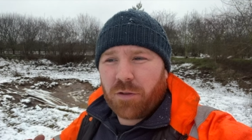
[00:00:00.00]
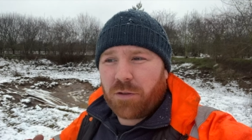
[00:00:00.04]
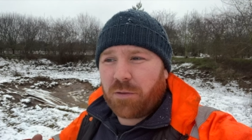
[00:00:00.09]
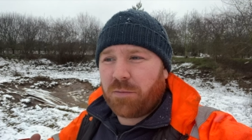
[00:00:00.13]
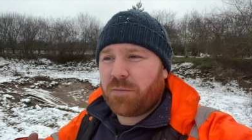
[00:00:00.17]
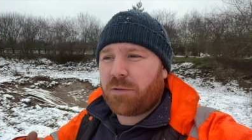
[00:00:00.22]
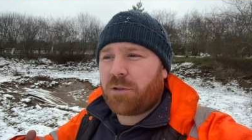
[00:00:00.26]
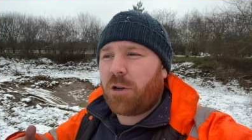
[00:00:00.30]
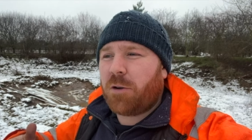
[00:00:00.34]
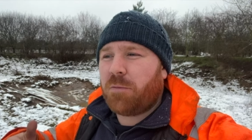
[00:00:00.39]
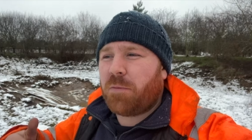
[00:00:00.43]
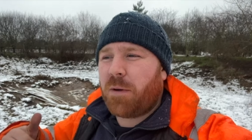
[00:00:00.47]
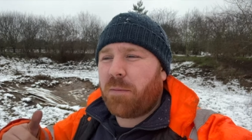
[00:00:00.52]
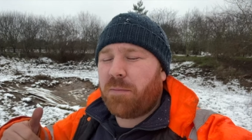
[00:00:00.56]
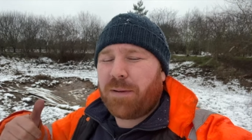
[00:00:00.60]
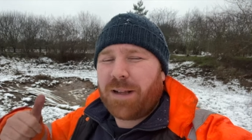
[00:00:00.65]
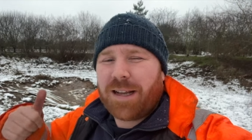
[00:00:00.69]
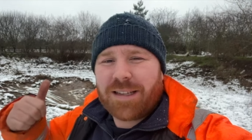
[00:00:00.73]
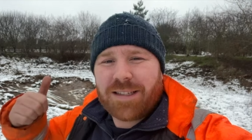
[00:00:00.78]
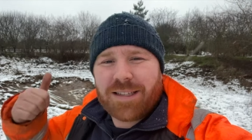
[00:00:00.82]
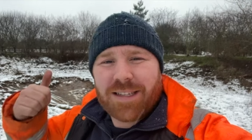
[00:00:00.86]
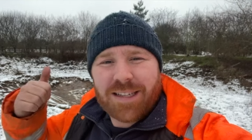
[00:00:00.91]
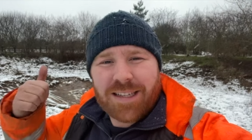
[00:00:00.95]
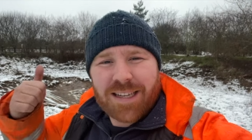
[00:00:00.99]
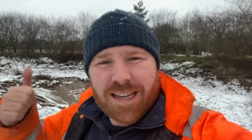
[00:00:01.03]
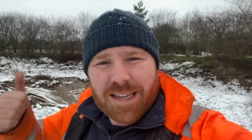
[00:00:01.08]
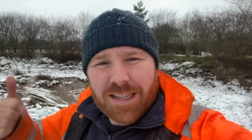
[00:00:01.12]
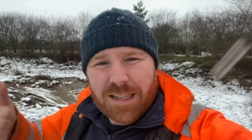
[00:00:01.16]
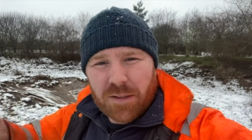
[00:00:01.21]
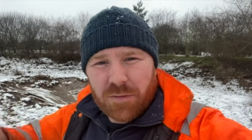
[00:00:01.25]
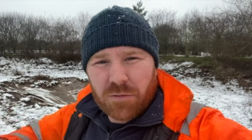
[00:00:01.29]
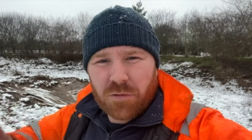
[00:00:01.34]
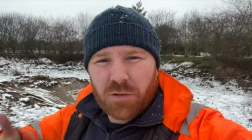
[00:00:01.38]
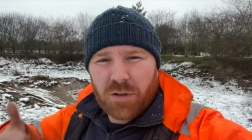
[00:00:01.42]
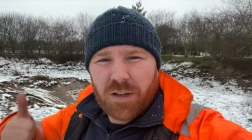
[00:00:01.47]
them. So by planting
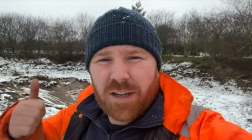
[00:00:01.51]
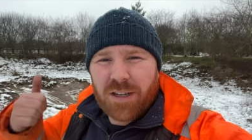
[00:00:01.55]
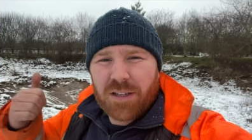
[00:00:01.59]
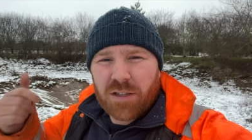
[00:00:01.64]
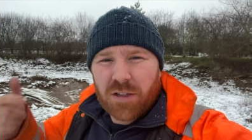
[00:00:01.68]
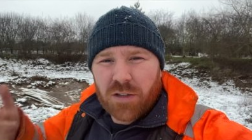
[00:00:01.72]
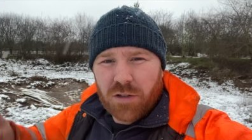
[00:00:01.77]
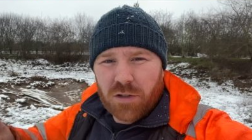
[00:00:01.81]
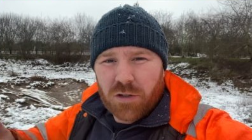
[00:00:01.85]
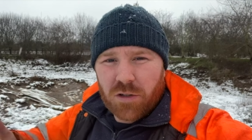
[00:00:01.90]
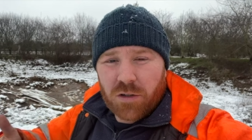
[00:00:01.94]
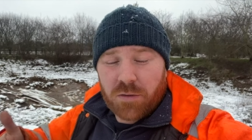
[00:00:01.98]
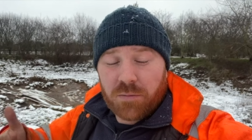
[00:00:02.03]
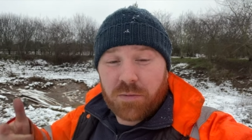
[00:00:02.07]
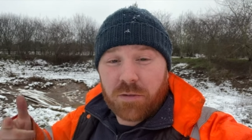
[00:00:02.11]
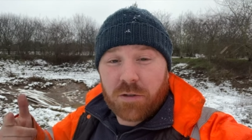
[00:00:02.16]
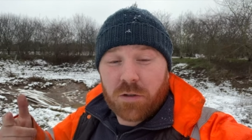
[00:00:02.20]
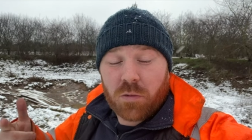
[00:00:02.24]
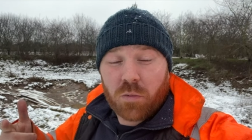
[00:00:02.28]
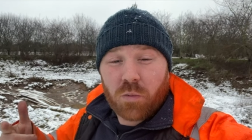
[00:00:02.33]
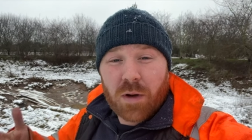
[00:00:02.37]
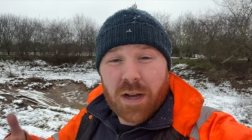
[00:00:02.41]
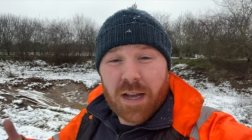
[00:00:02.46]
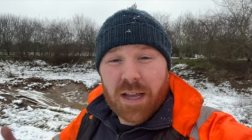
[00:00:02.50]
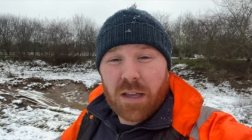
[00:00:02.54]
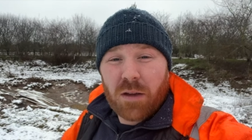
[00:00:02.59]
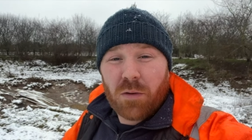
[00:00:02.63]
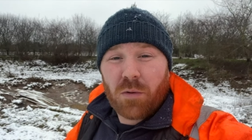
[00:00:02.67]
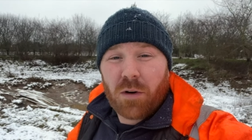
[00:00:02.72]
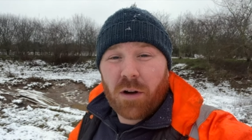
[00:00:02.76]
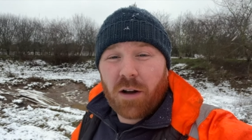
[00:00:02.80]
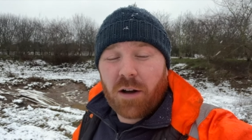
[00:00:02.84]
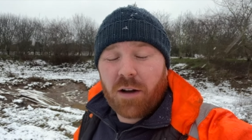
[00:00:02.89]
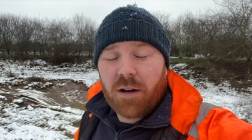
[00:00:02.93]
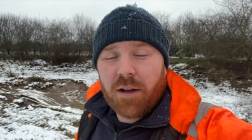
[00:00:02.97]
native trees and shrubs to where
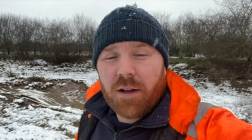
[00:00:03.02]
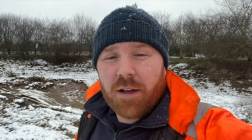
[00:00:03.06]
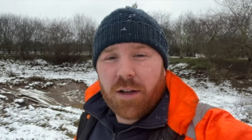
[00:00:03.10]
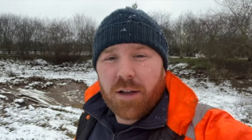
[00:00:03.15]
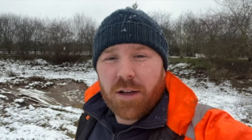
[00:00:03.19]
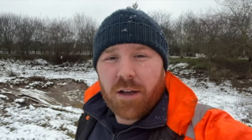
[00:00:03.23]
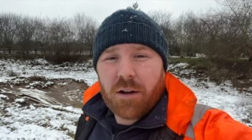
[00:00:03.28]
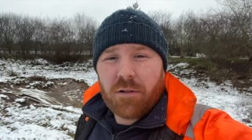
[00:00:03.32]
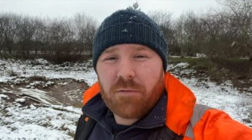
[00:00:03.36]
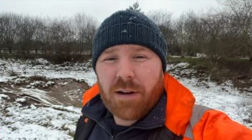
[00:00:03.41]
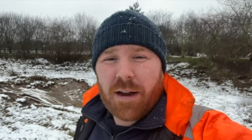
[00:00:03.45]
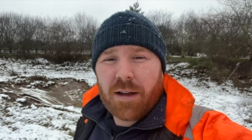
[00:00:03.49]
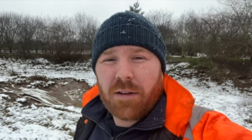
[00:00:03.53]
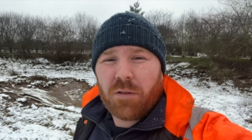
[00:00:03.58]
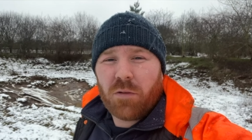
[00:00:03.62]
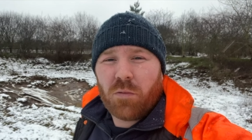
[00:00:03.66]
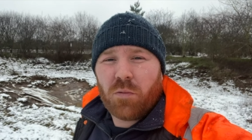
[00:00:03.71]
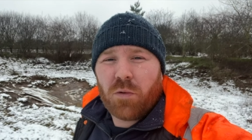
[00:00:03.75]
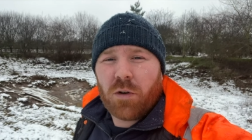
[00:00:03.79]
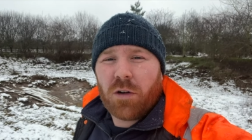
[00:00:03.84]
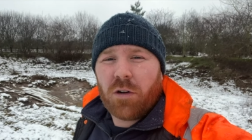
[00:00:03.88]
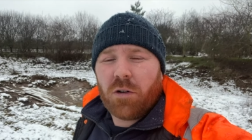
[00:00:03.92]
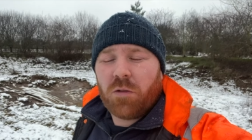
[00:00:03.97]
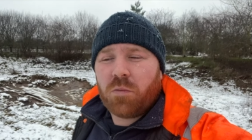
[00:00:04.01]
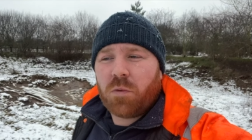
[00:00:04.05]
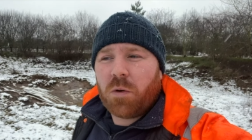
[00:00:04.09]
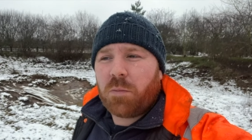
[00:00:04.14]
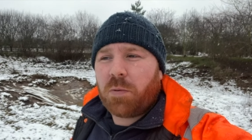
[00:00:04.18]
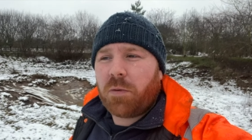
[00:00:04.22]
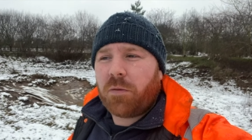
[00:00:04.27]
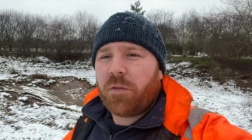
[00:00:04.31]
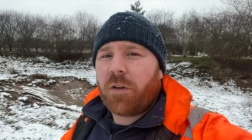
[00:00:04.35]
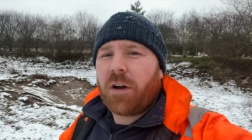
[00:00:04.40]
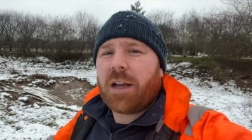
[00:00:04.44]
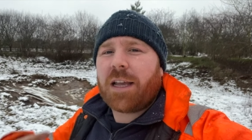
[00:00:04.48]
you are around the world will
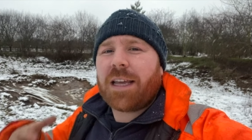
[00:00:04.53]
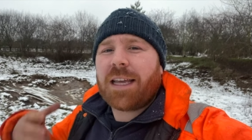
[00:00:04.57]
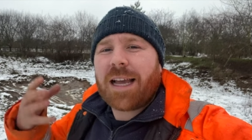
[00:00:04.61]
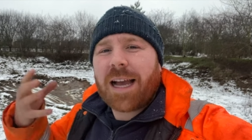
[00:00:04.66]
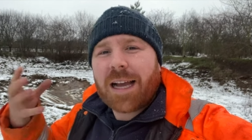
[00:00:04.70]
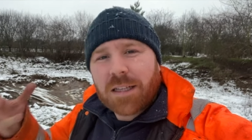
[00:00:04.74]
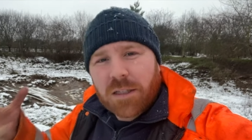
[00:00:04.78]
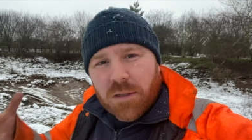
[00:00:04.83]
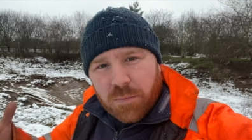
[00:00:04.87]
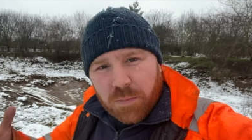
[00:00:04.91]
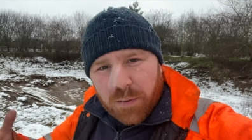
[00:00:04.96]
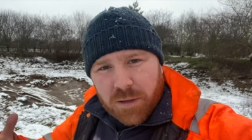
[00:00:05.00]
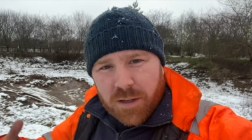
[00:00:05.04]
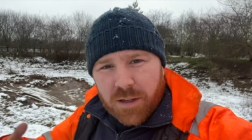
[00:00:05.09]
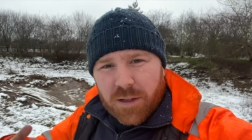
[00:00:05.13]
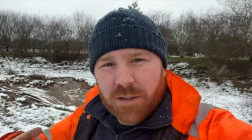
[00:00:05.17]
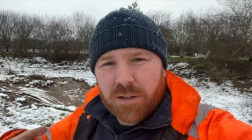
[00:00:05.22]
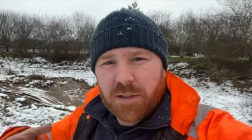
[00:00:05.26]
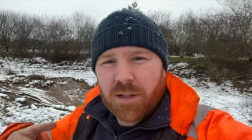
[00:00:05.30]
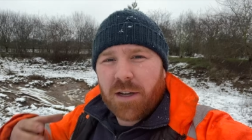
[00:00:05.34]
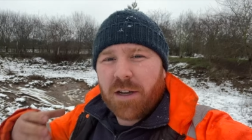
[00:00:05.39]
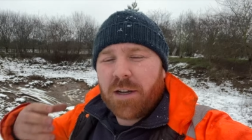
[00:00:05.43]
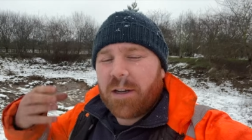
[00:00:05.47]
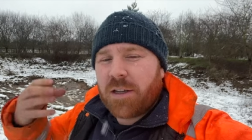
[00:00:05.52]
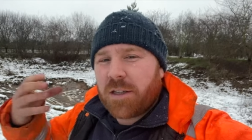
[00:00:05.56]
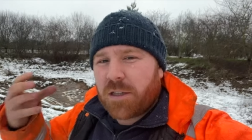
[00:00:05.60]
provide caterpillars,